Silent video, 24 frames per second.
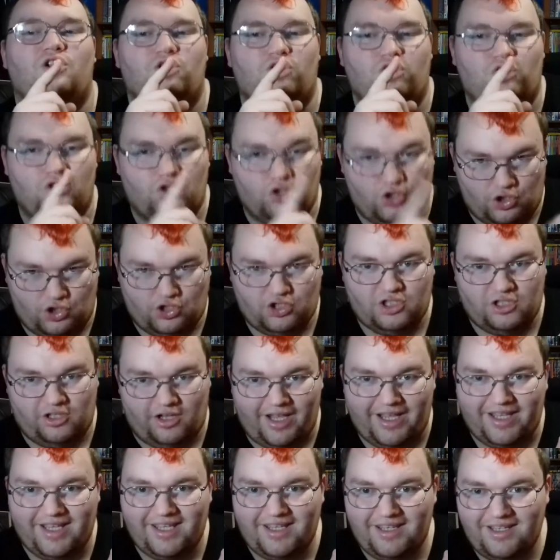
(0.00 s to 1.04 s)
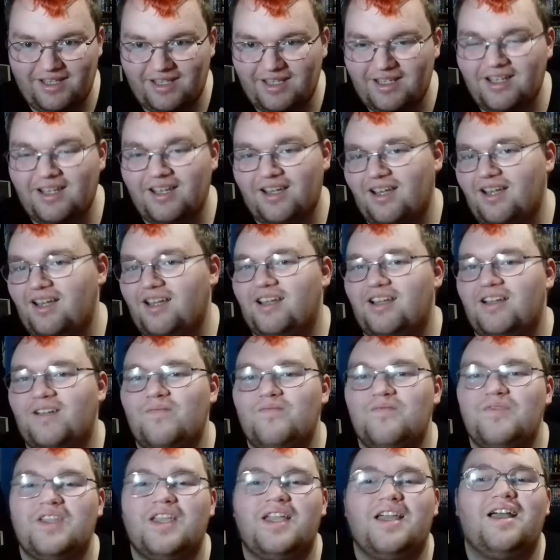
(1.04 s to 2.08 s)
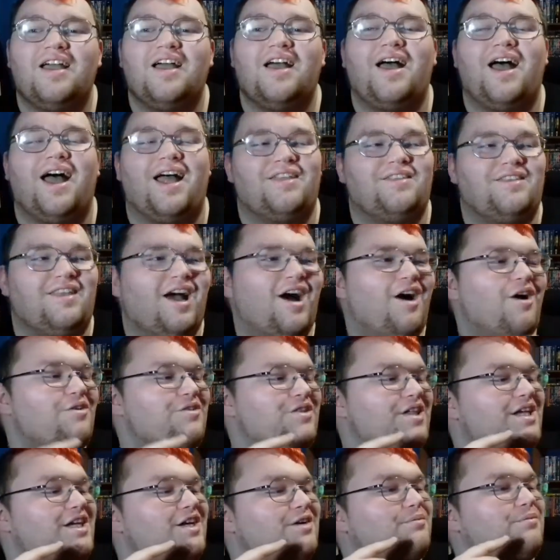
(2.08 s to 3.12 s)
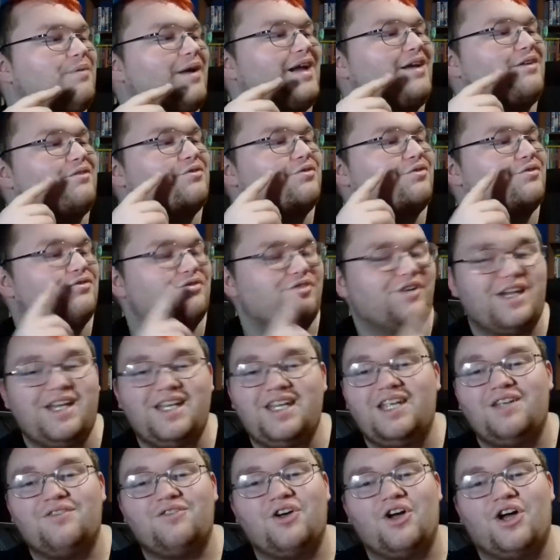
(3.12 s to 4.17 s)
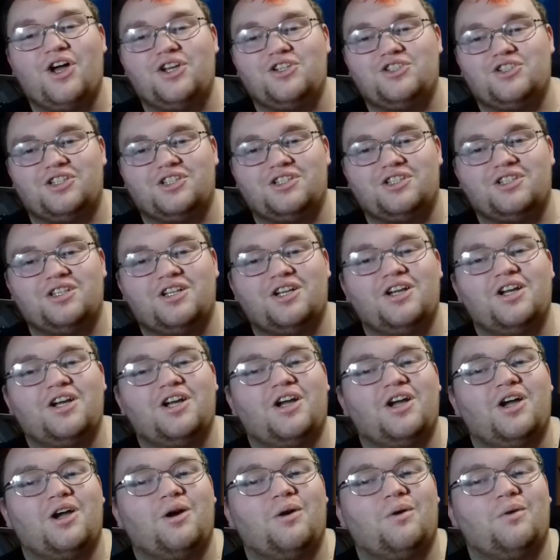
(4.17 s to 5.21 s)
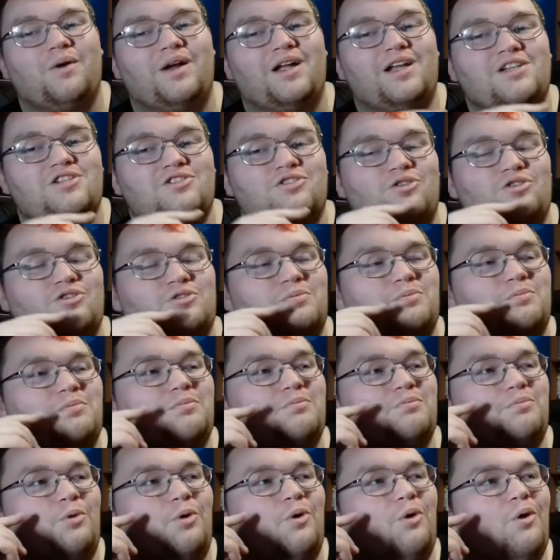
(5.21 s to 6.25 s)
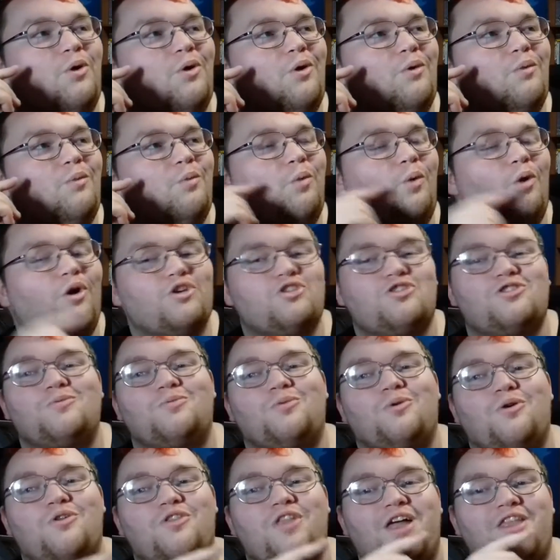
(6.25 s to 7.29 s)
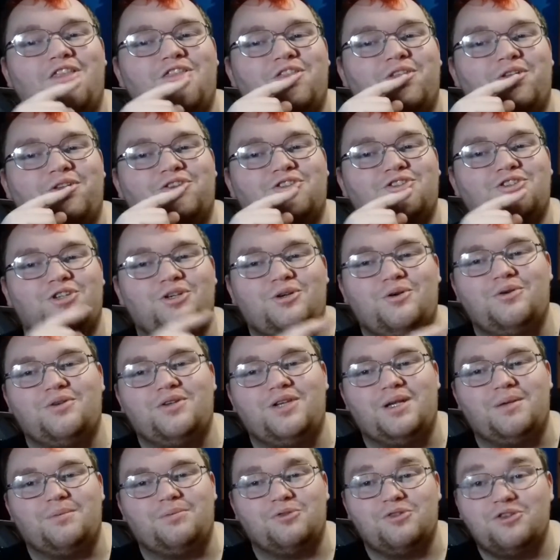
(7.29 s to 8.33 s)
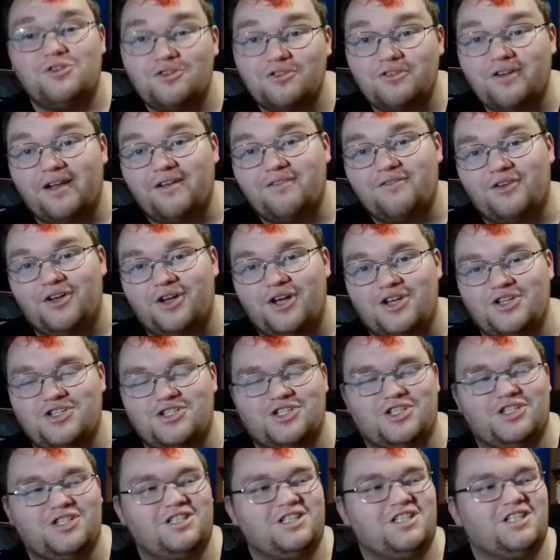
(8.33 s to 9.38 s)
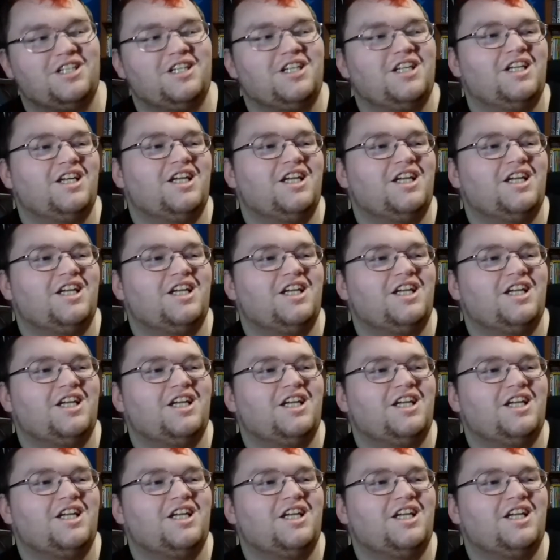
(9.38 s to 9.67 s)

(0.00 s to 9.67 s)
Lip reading: looks like. And now they have made 3D version which looks more watchable than the 2D Blu-ray version.